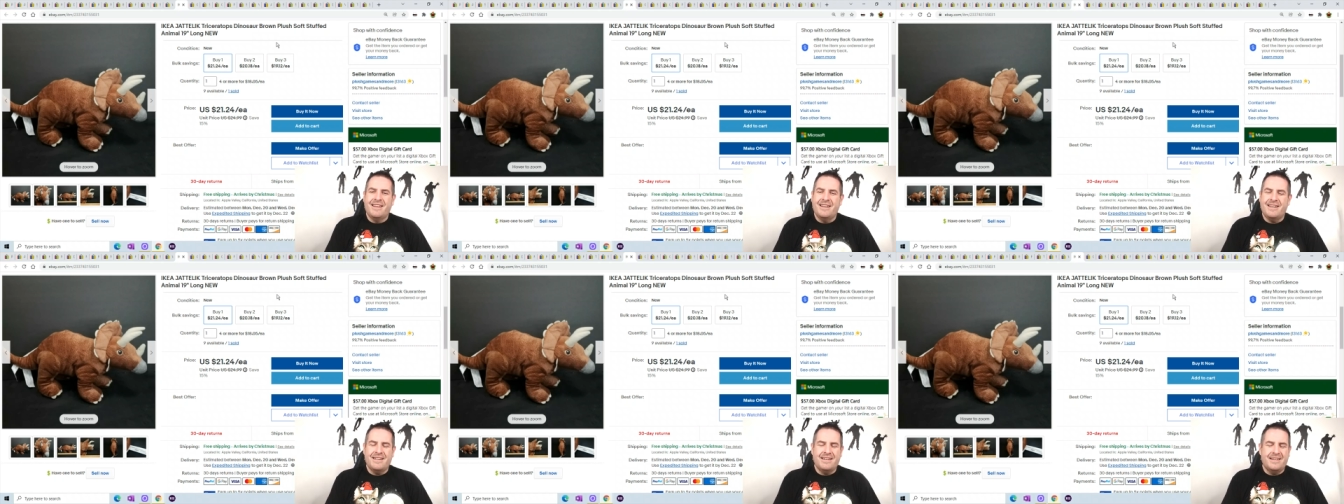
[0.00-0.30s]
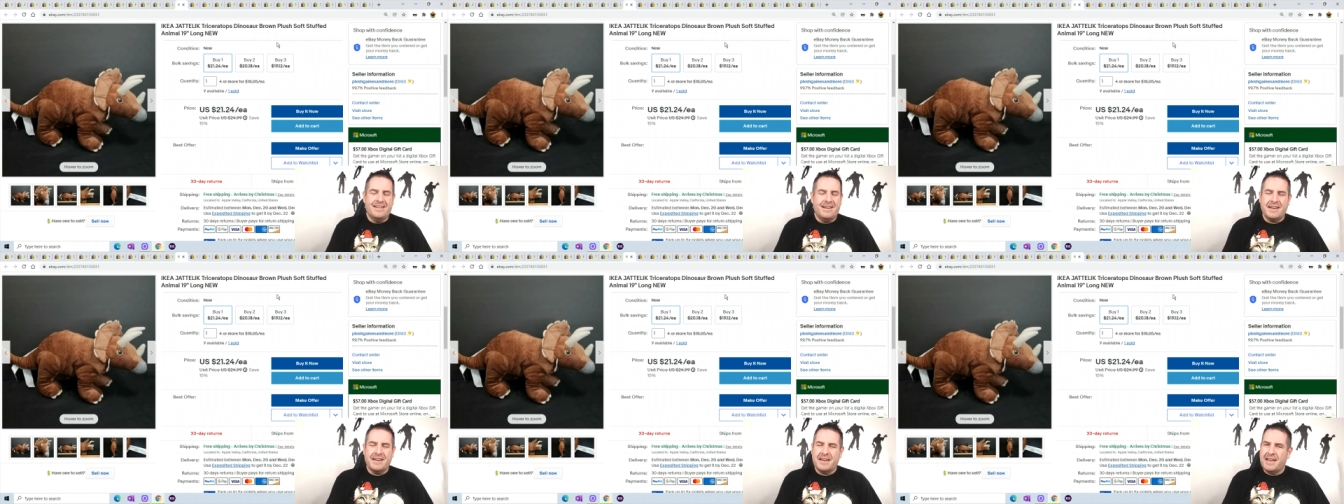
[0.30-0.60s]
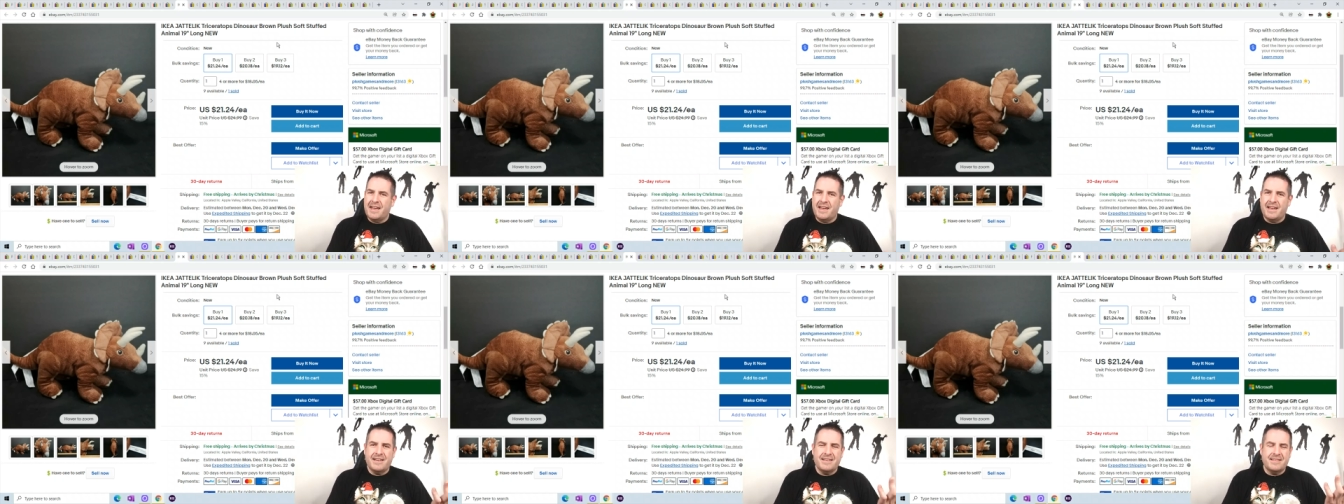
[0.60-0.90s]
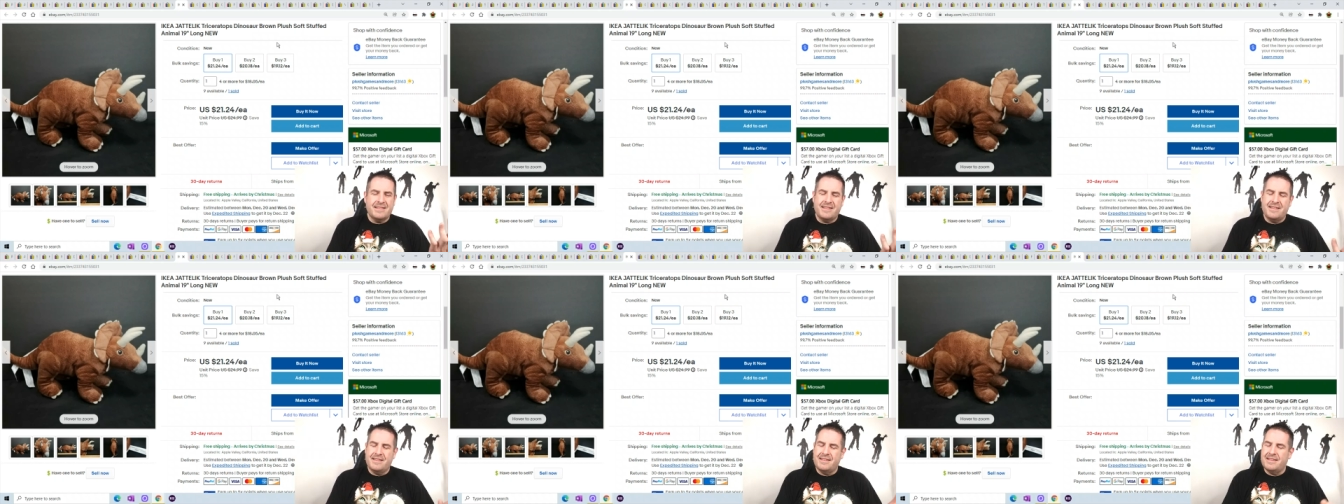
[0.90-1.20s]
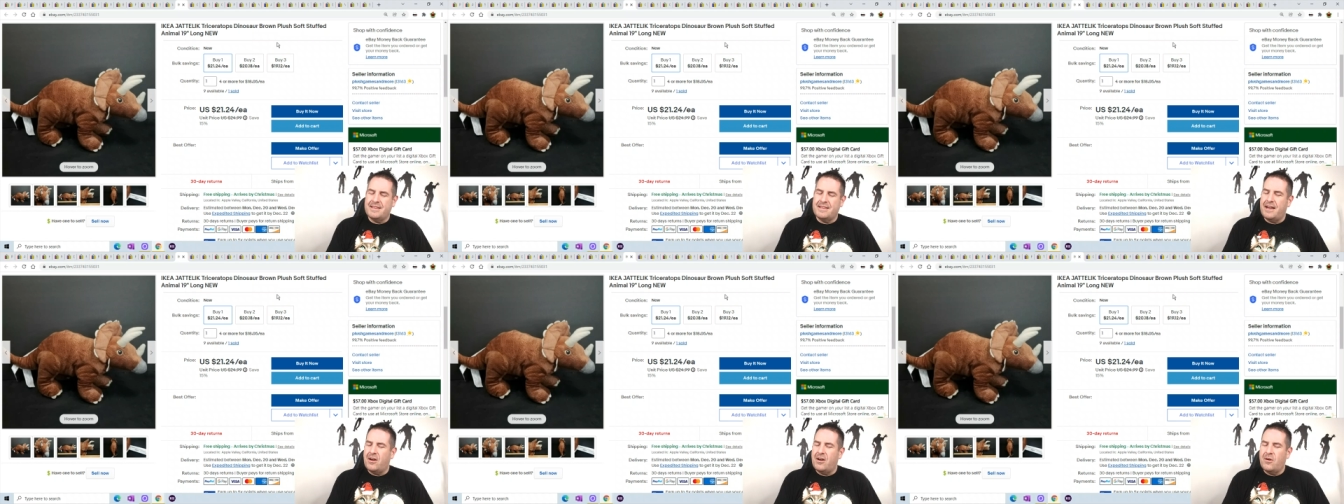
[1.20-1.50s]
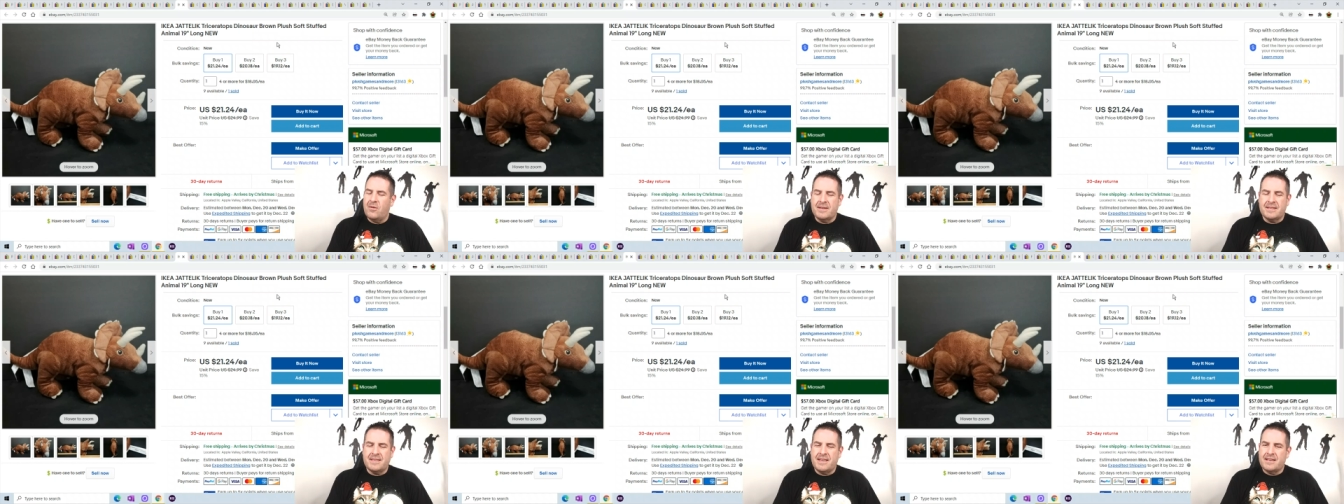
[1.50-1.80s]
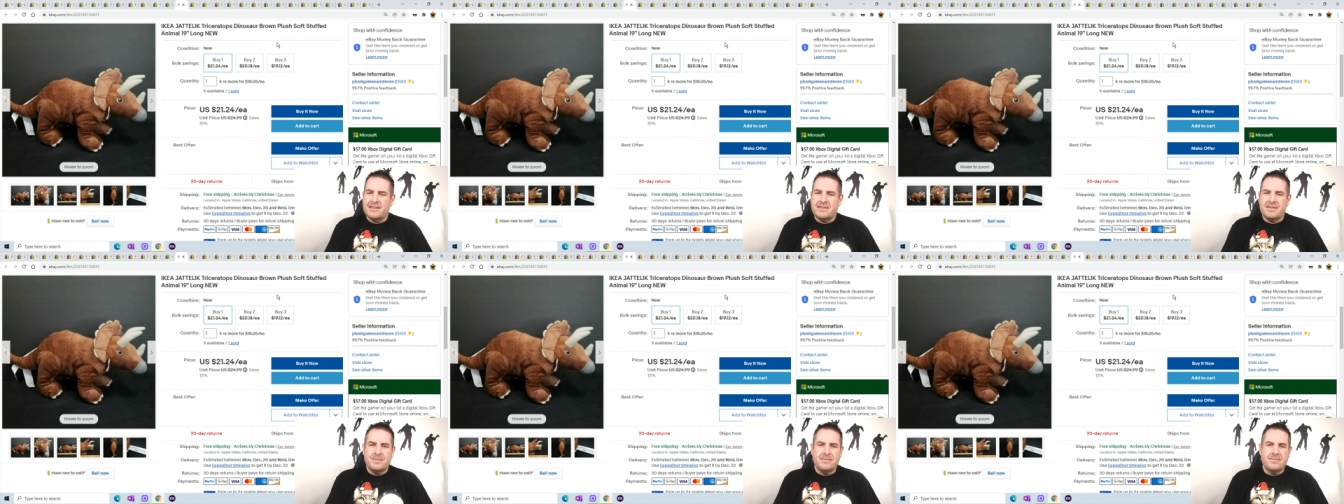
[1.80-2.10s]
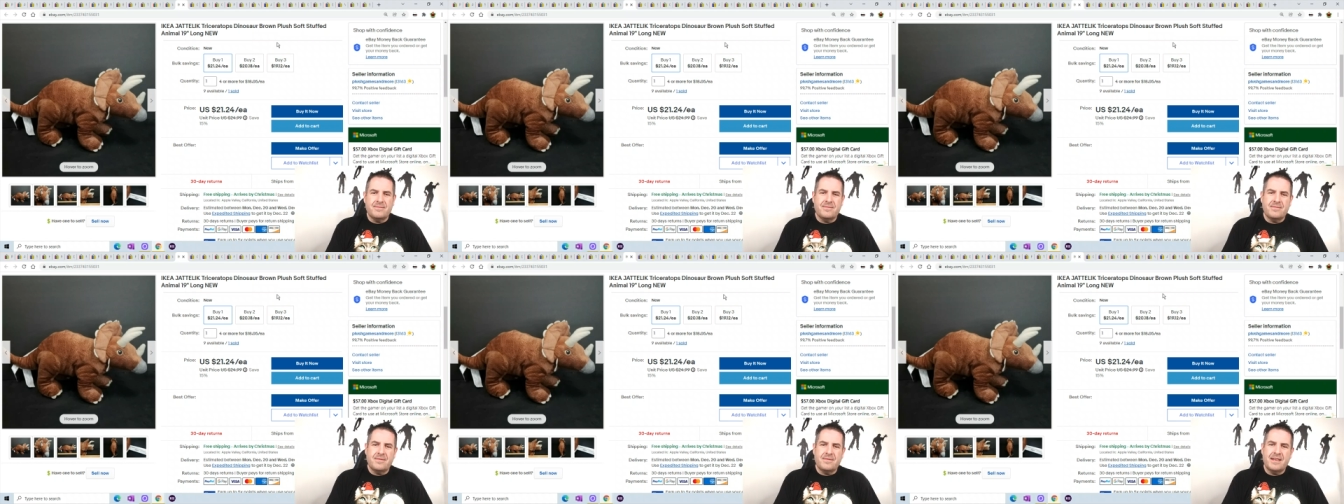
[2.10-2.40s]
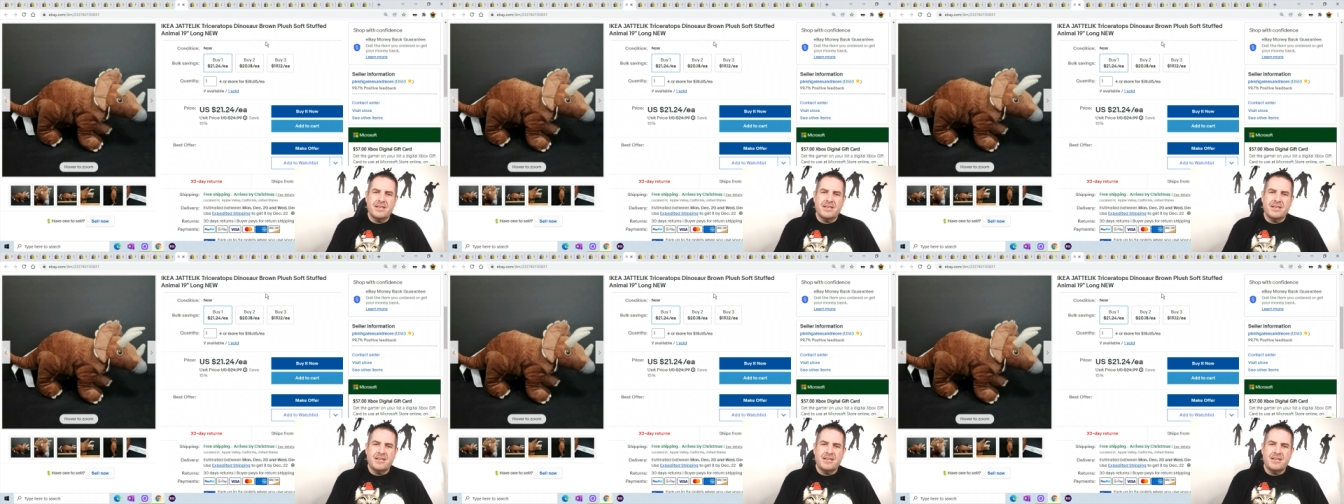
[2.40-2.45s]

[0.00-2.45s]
uh, IKEA always has some